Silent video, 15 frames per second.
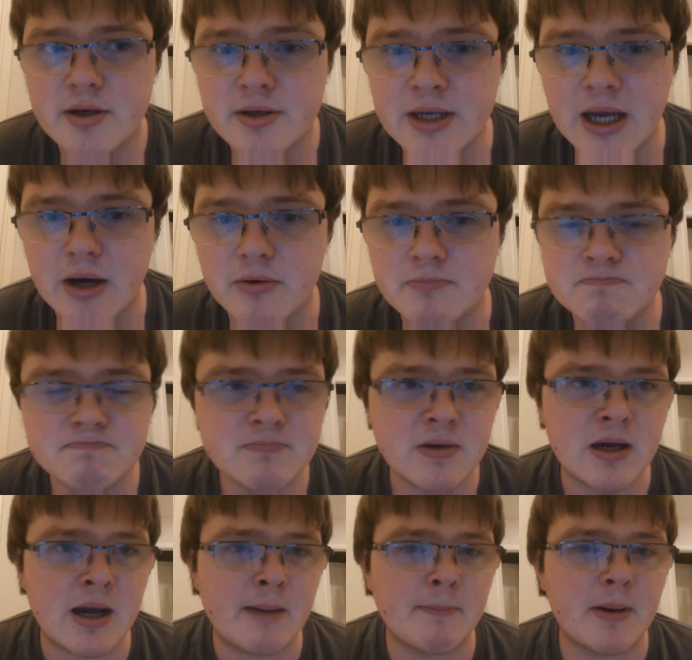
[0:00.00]
Now,
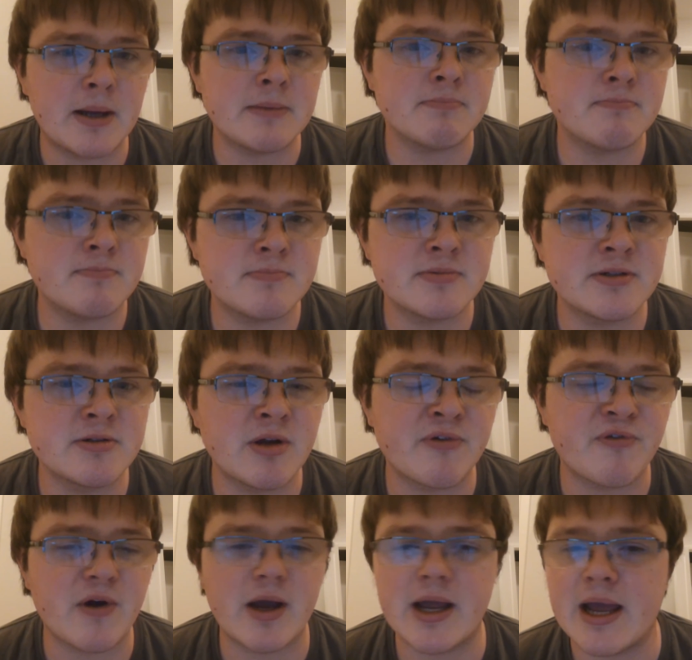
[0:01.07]
I might,
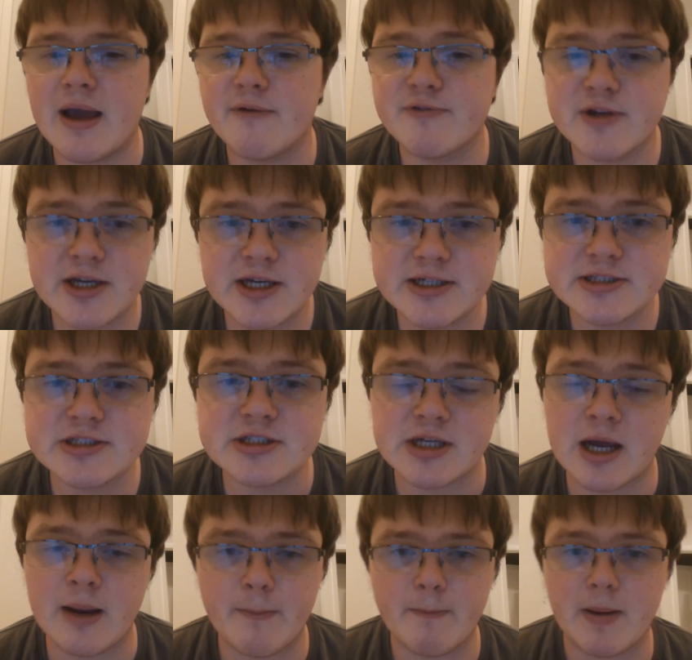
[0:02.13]
if I have kids,
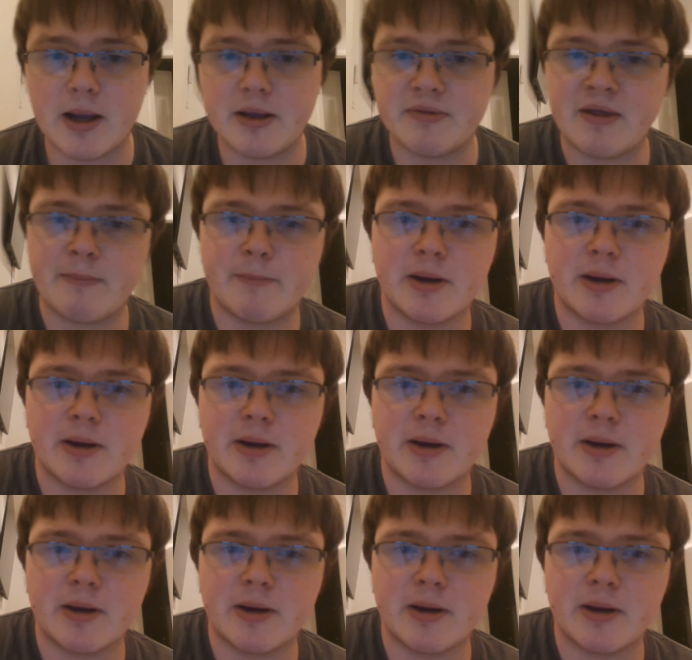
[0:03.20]
I might